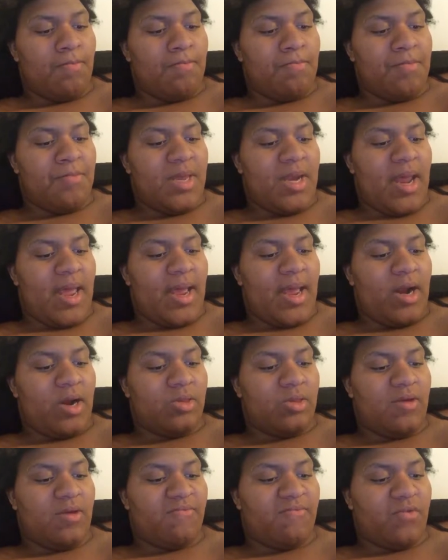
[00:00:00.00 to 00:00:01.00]

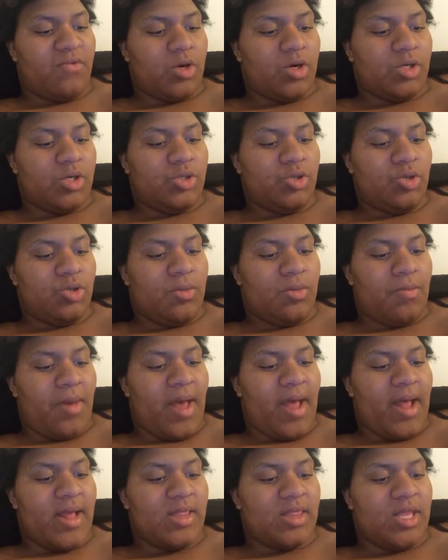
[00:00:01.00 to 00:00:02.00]
midair, then flung her to the
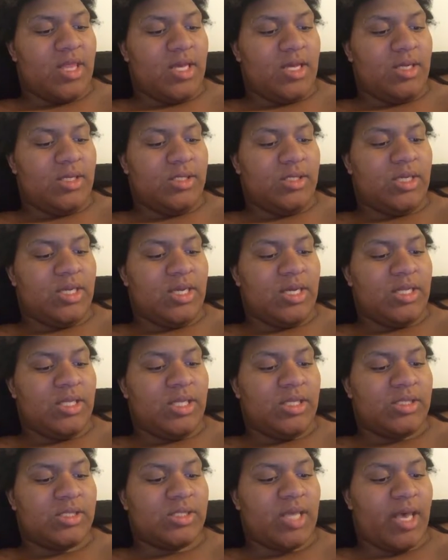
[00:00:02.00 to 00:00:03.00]
mat, then
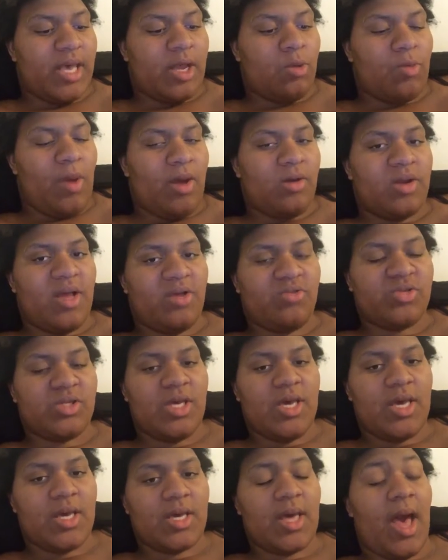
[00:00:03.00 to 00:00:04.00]
did the second roundhouse
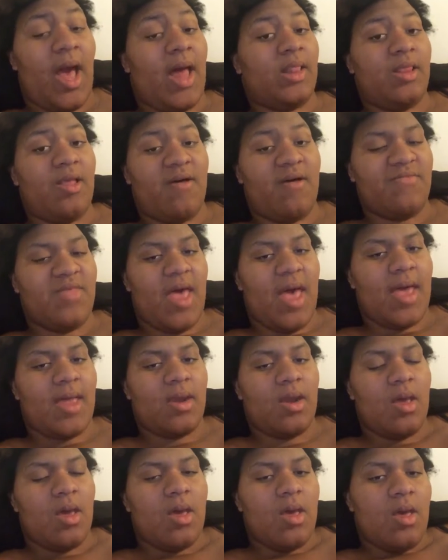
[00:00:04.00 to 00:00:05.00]
kick. I love that.